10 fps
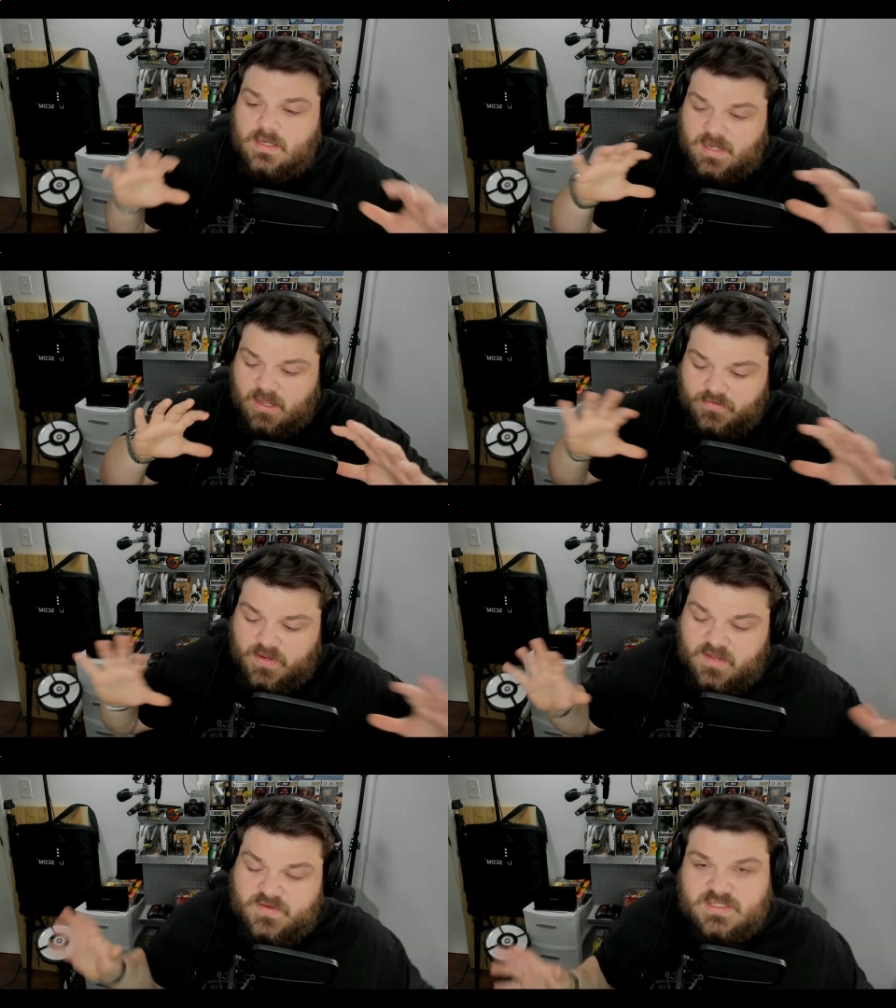now
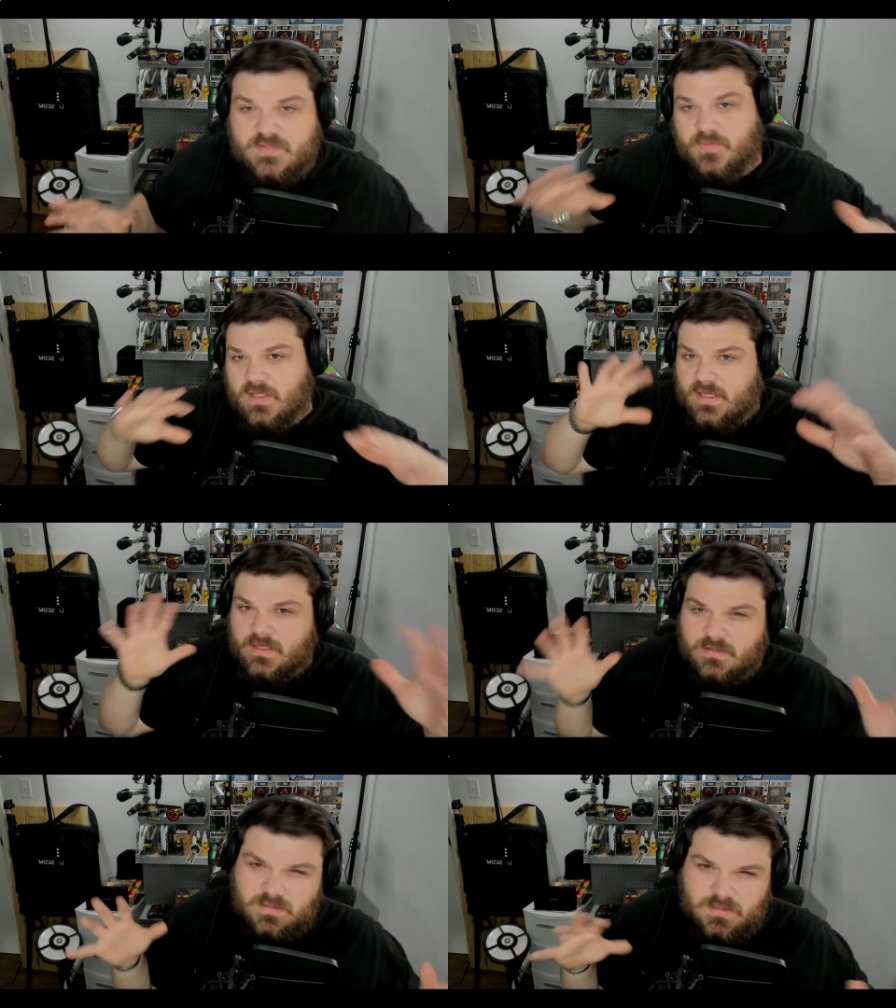that I've
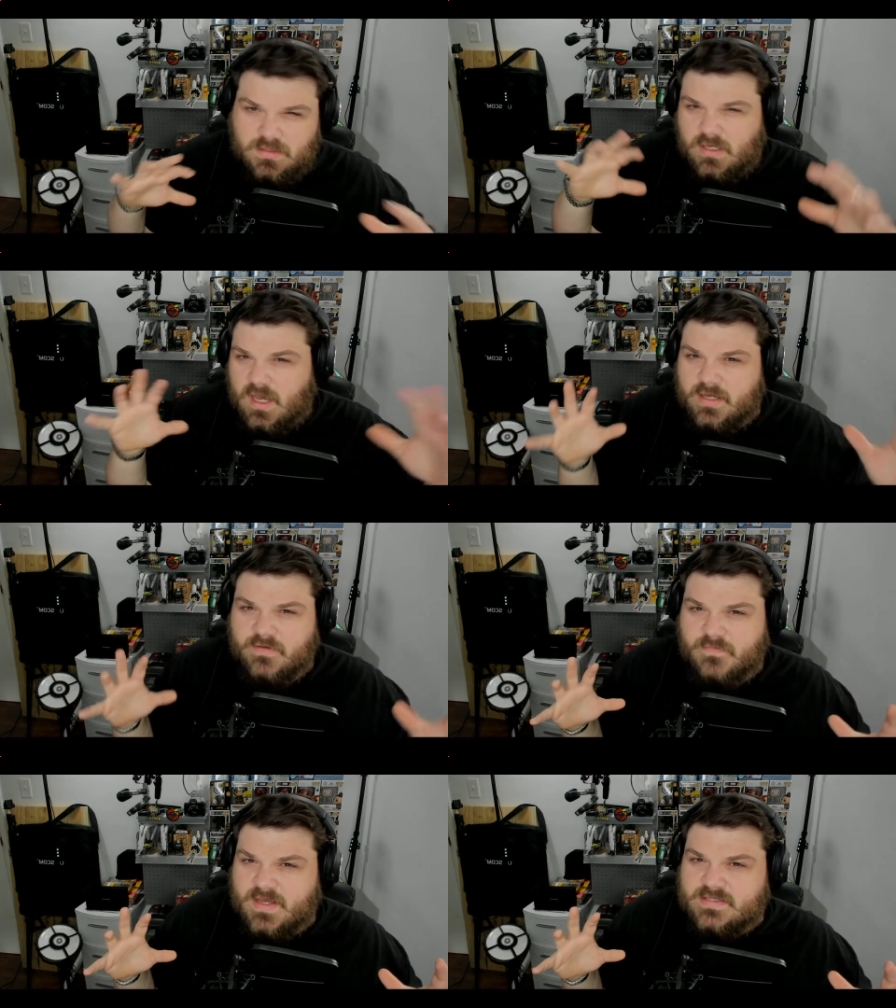explained kind
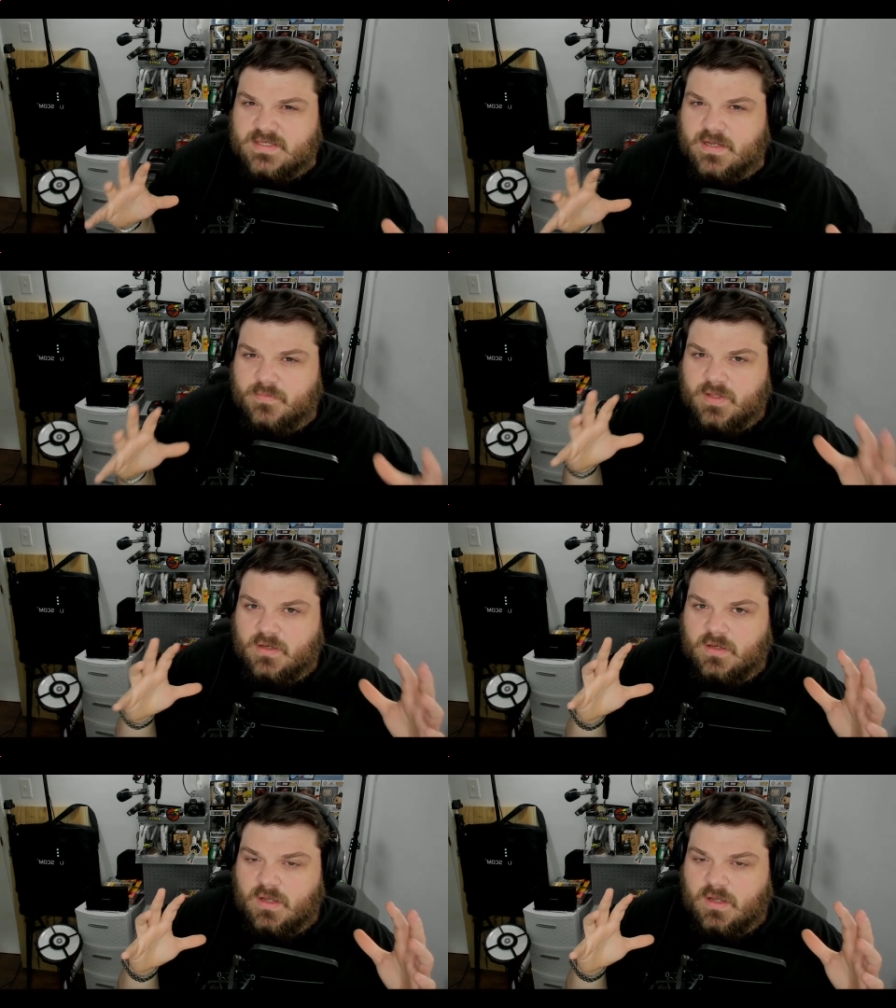of my setup and